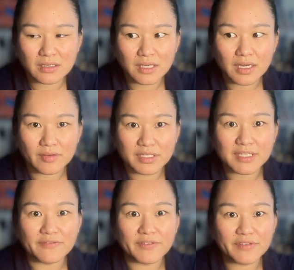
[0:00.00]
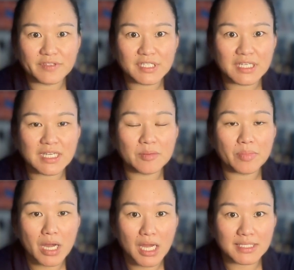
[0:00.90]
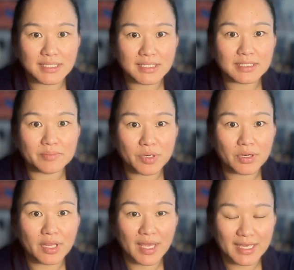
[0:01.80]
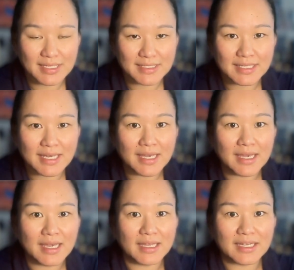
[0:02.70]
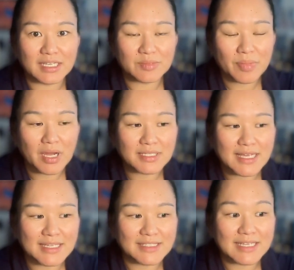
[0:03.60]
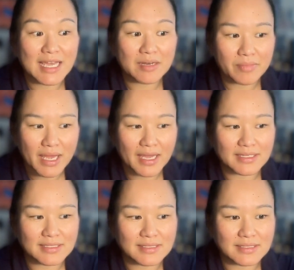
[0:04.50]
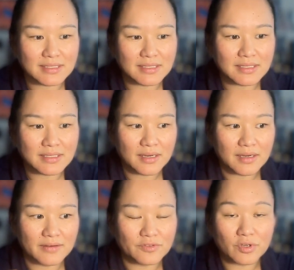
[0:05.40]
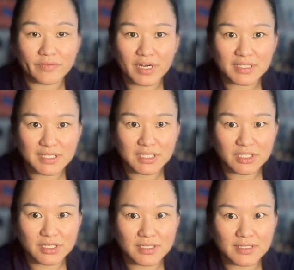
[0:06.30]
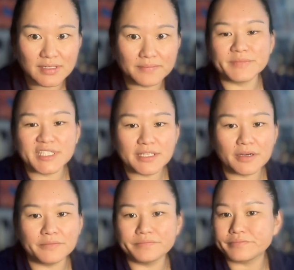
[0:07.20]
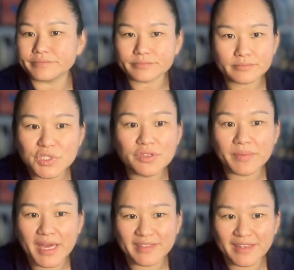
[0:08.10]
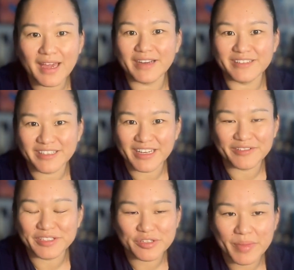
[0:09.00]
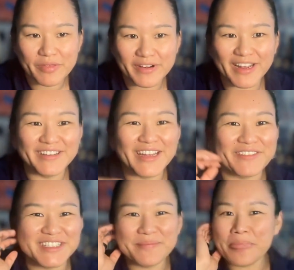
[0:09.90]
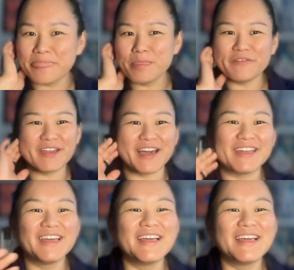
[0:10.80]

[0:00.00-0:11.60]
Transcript: Yeah, I'm gonna say 15 boxes per case, and each box has 10 packs of 12 cards each. So do the math. I don't know. I don't want to do the math right now. Anyways, moving on.